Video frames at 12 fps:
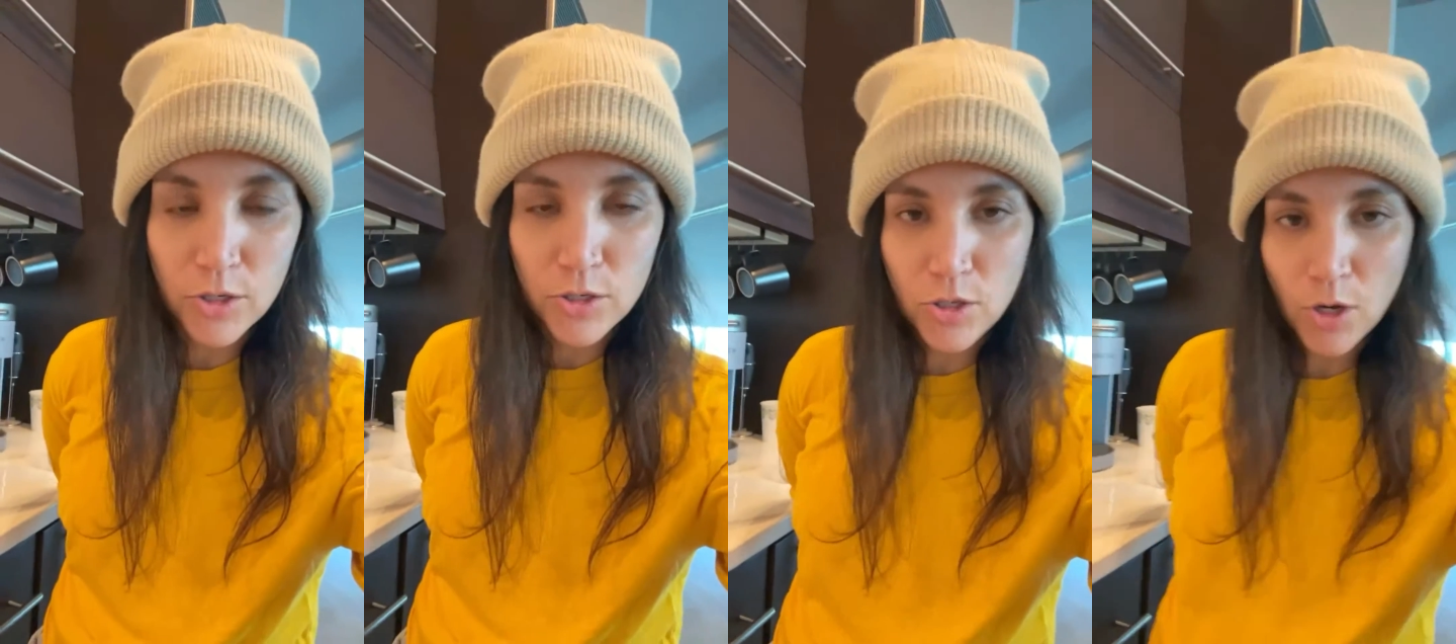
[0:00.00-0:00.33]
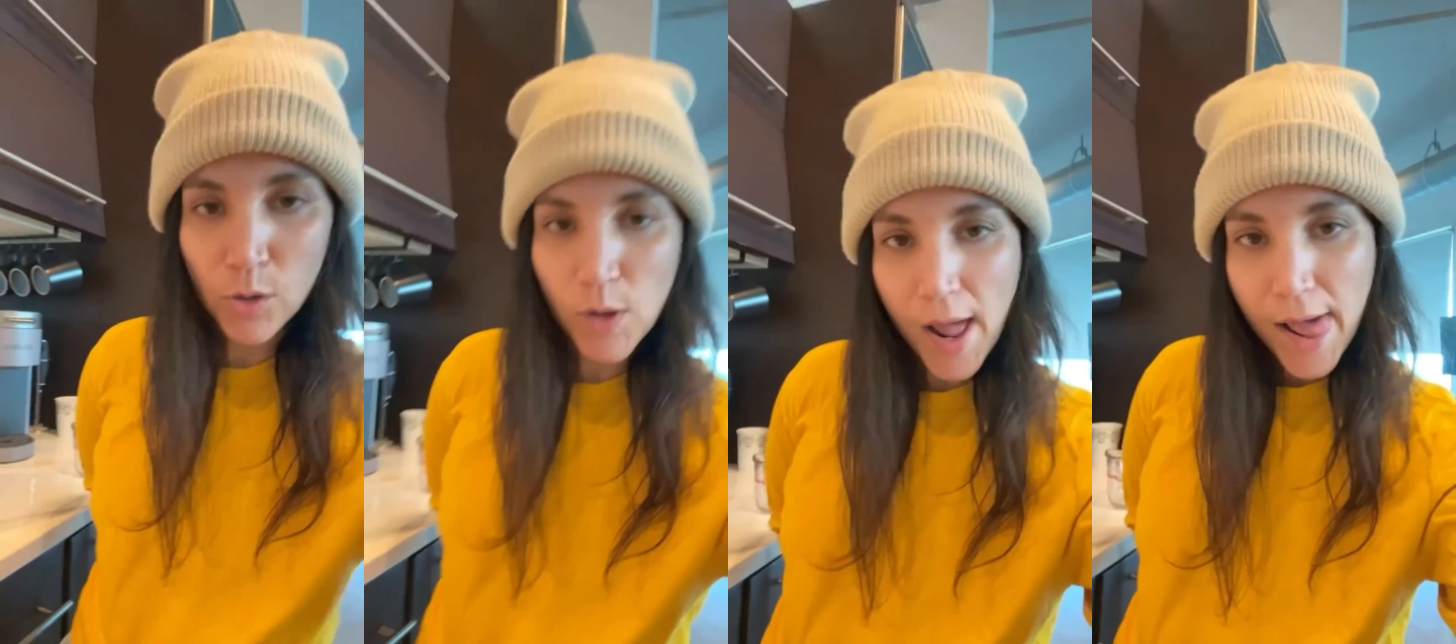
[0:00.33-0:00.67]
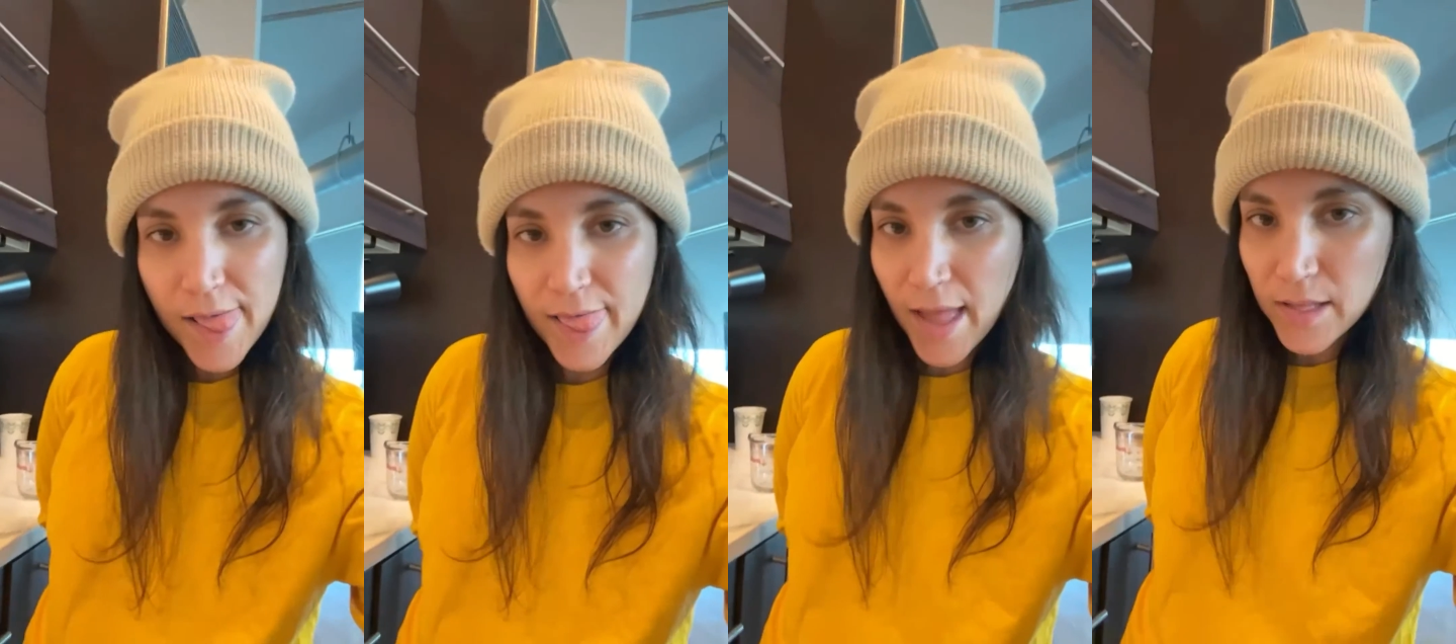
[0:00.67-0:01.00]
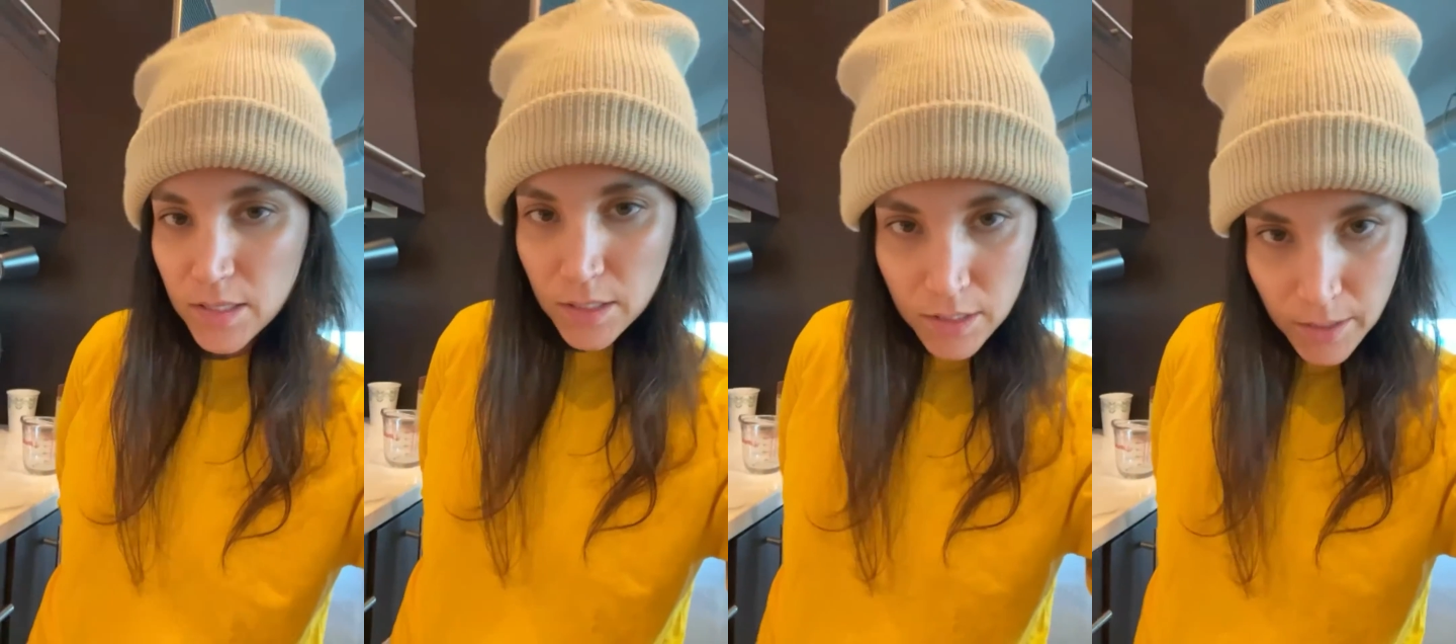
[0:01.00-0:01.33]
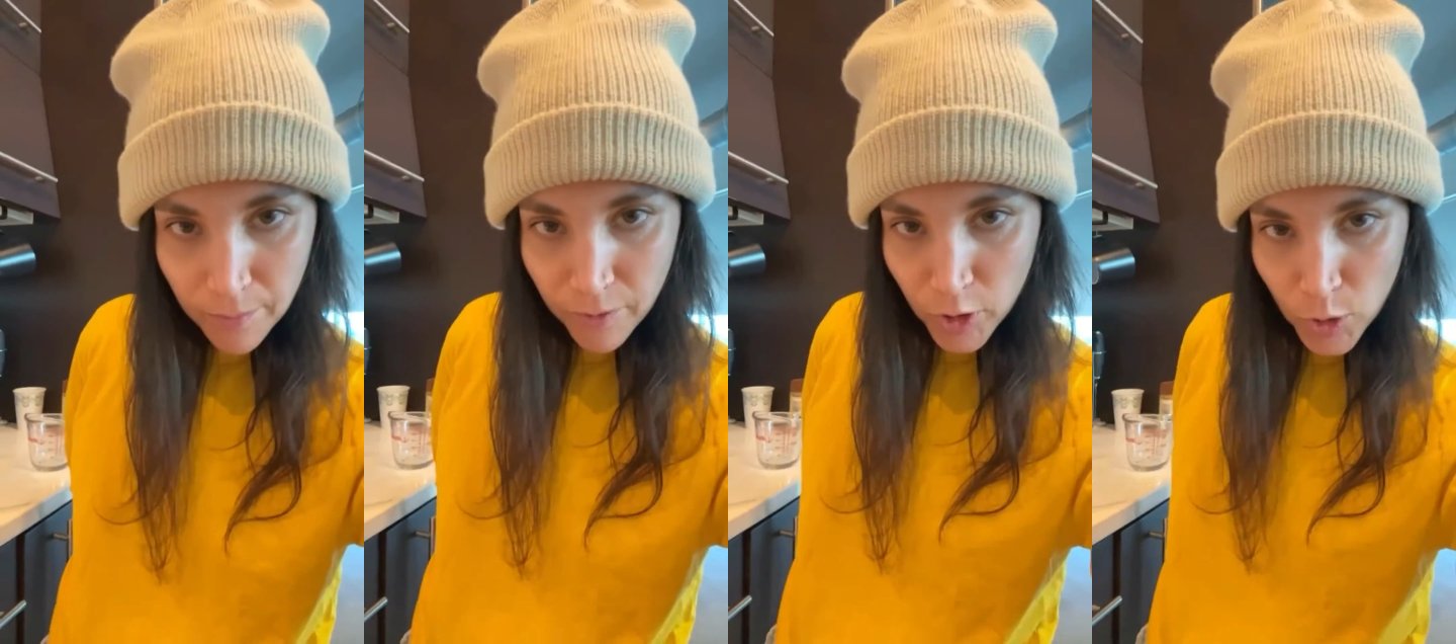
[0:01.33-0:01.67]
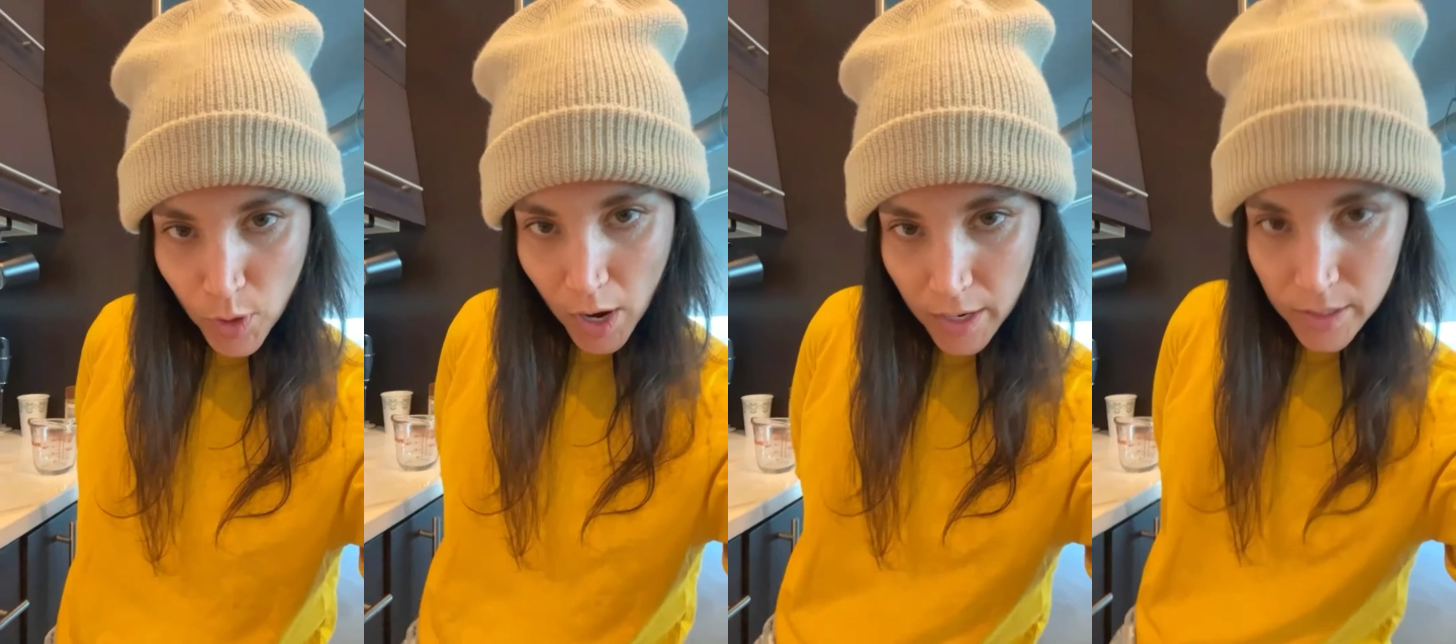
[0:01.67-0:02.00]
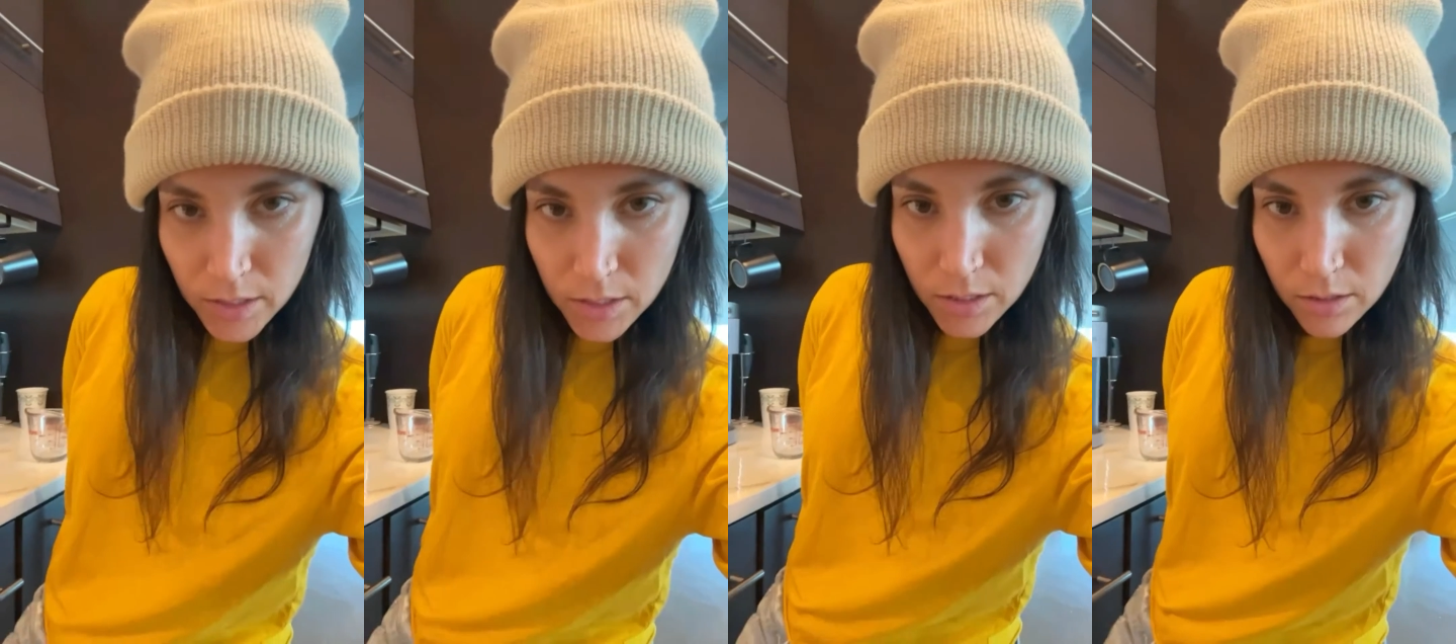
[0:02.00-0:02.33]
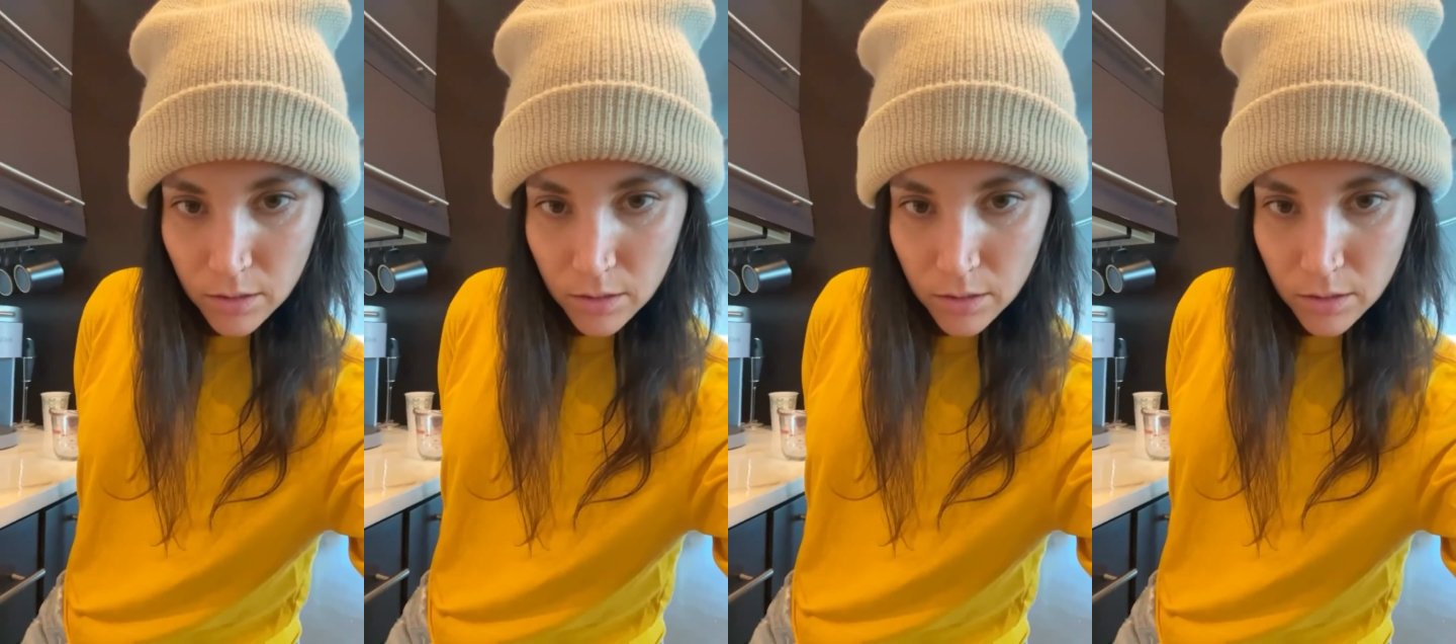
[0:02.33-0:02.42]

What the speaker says: So that's a tip for you guys.